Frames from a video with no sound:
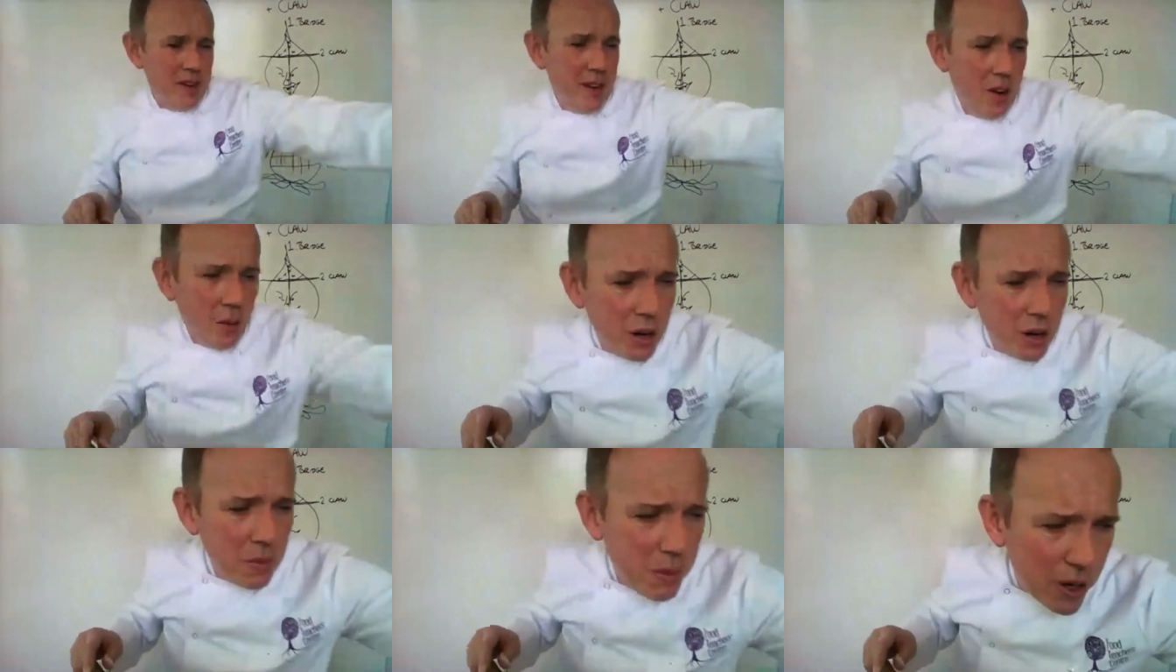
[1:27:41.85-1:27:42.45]
Now, I'm
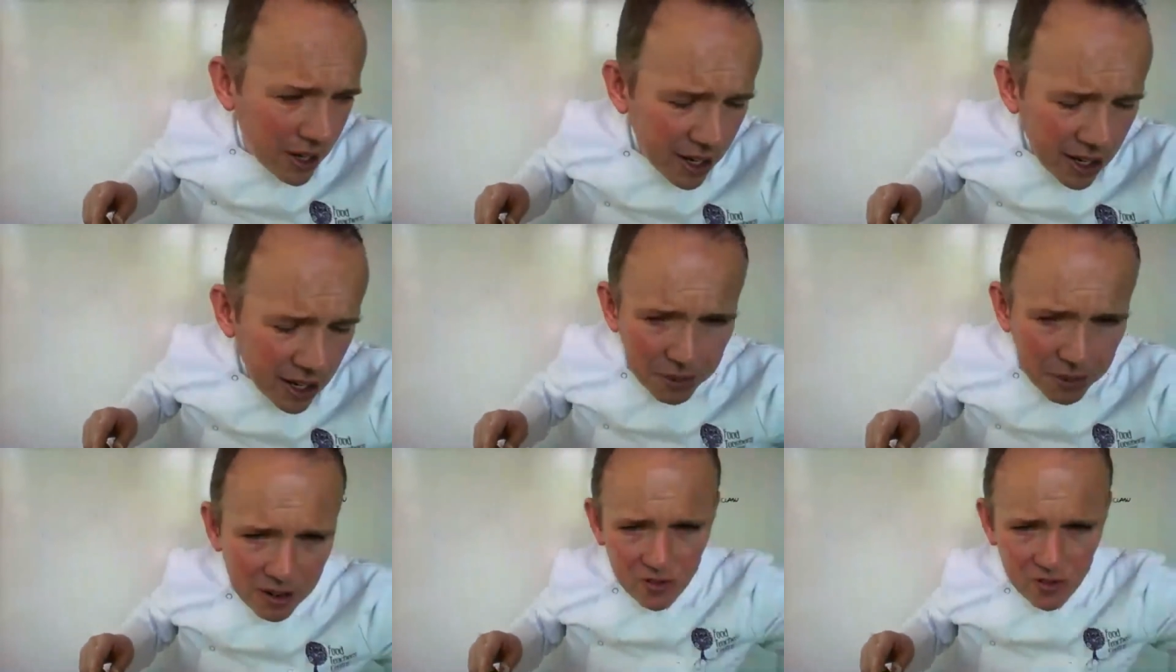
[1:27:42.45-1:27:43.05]
going to put a little
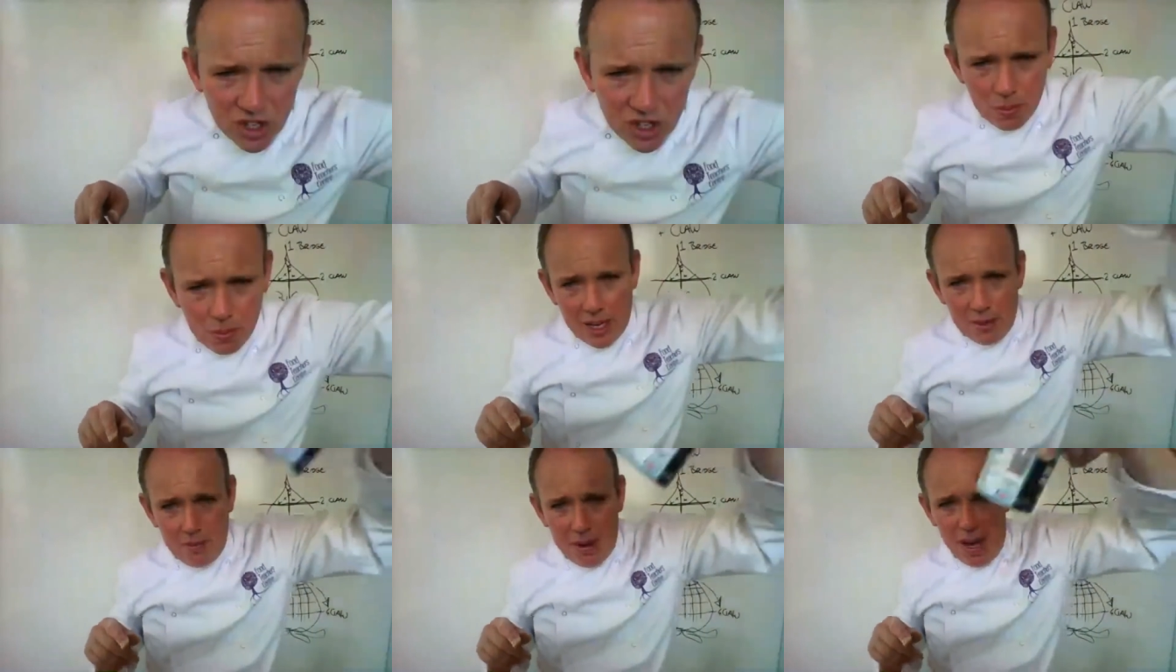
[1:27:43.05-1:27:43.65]
bit of additional
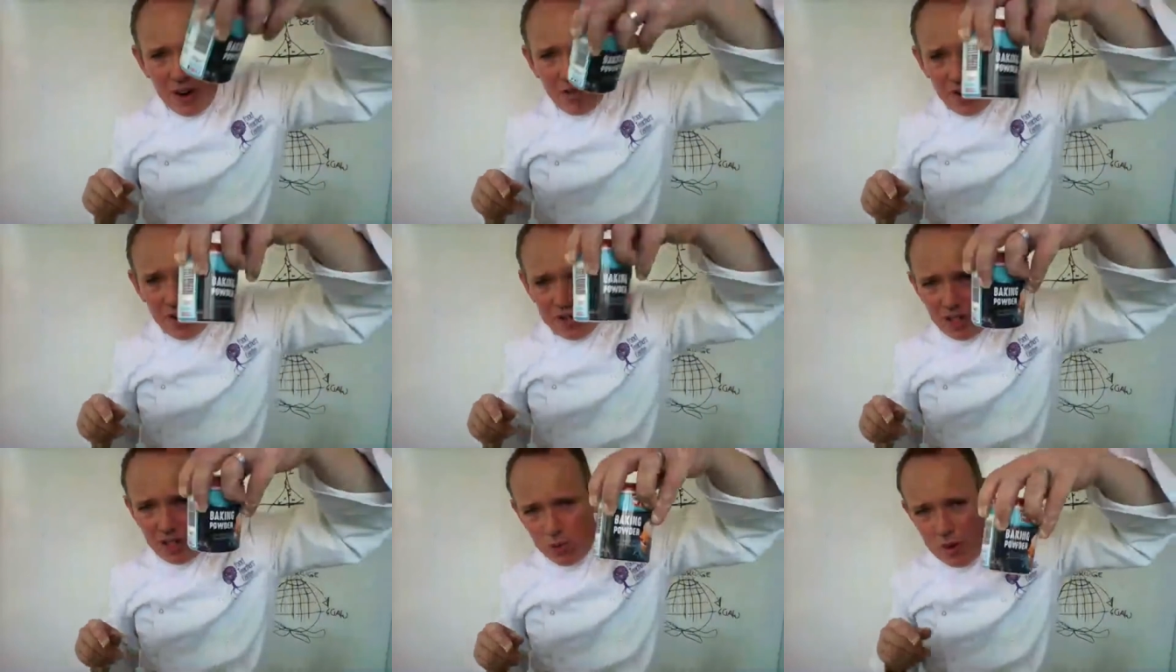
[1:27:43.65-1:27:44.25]
baking powder
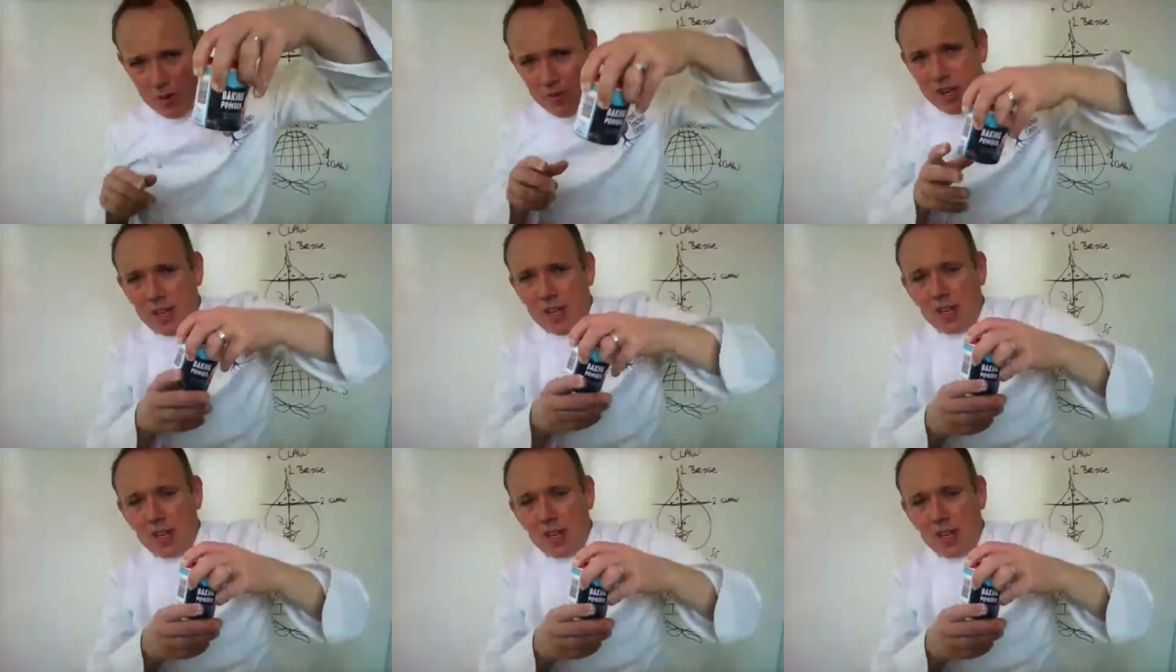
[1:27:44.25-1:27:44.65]
into this one.